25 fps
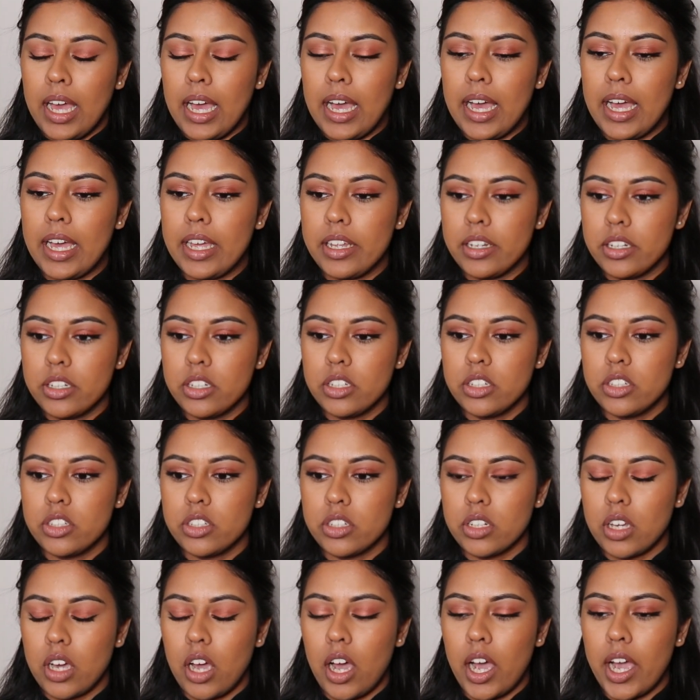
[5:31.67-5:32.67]

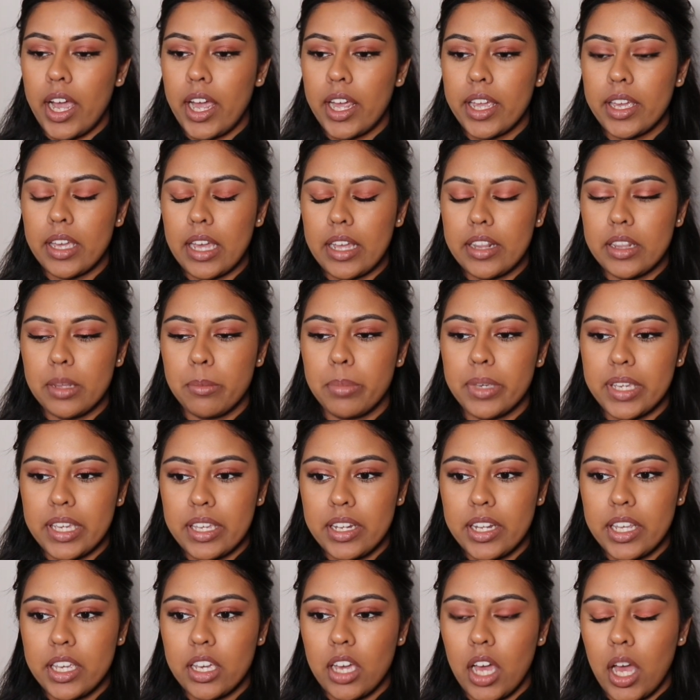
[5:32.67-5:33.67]
And in the
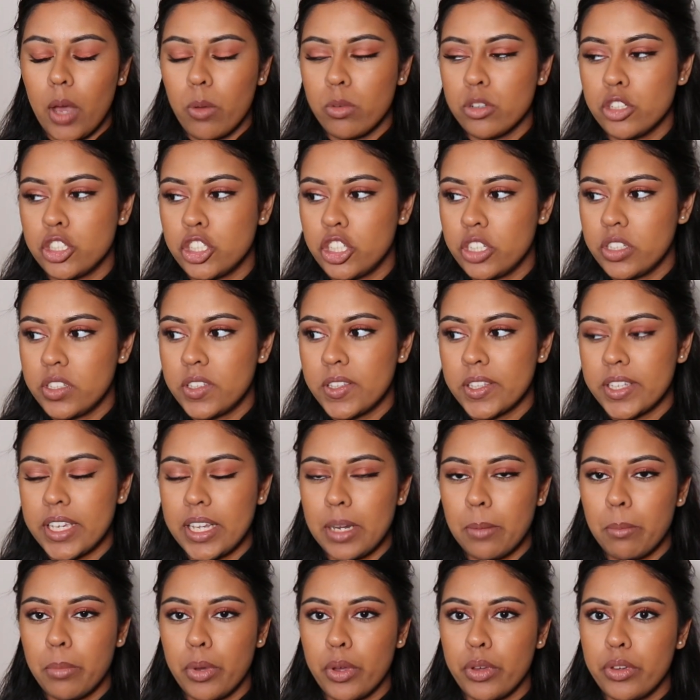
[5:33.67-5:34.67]
beginning, I was just
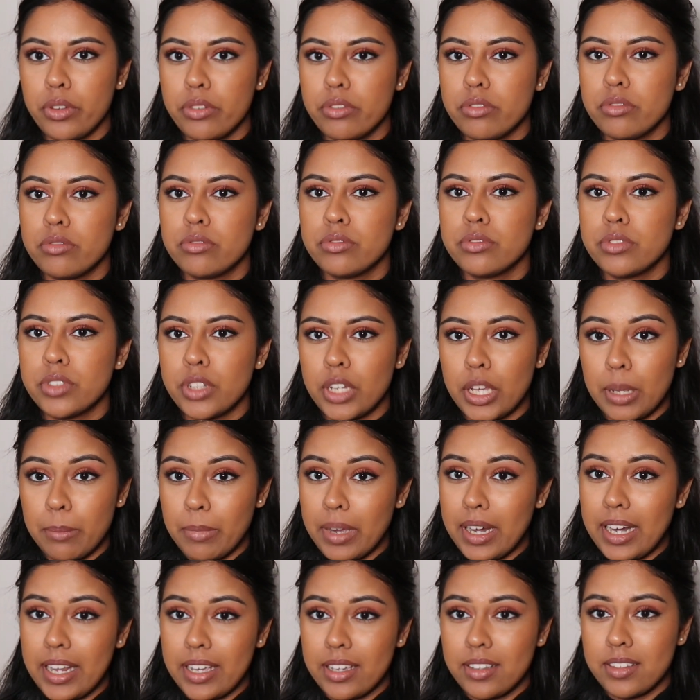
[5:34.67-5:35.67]
skin and bone in
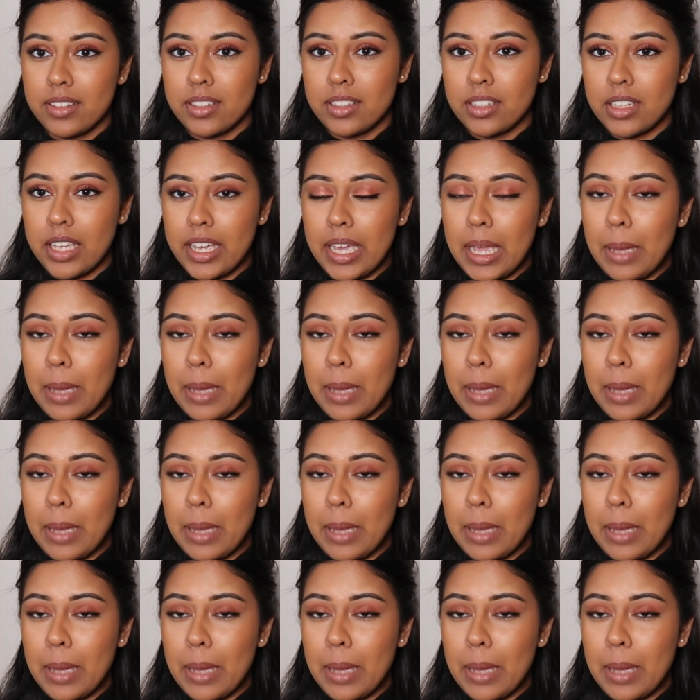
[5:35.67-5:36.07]
my legs,